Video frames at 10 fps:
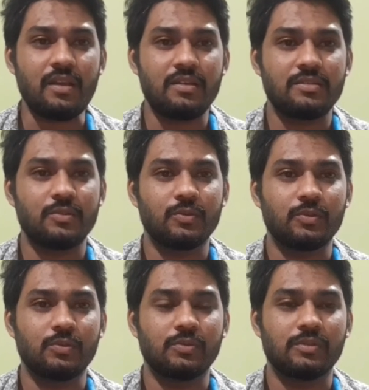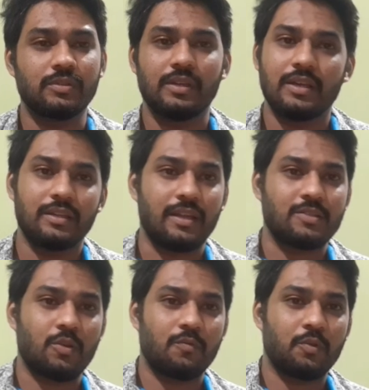So
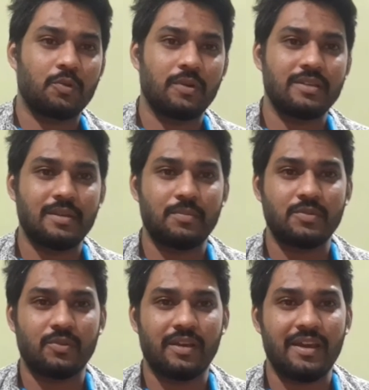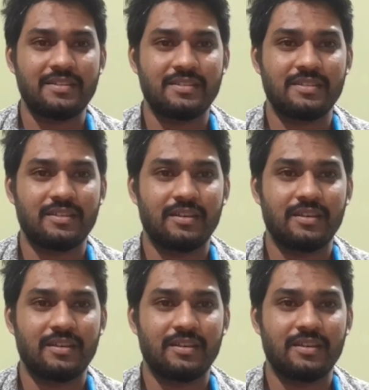that's all for today's episode, guys.